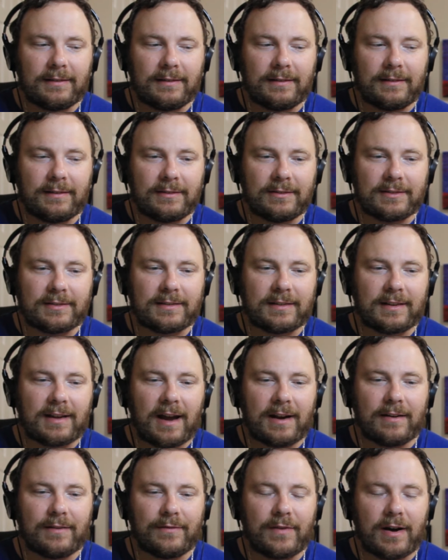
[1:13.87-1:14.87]
just kind
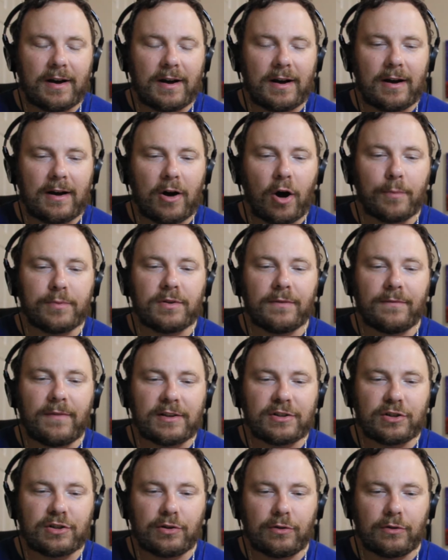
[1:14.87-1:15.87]
of
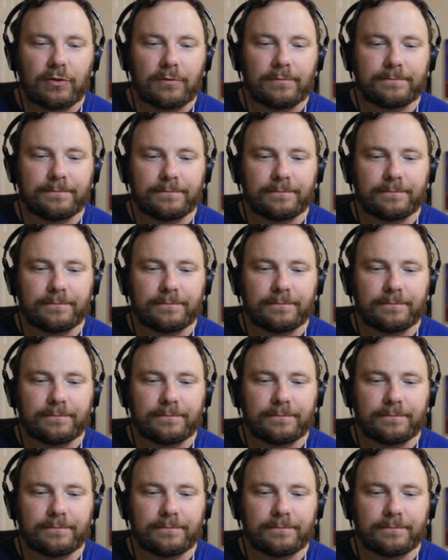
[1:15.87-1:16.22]
observational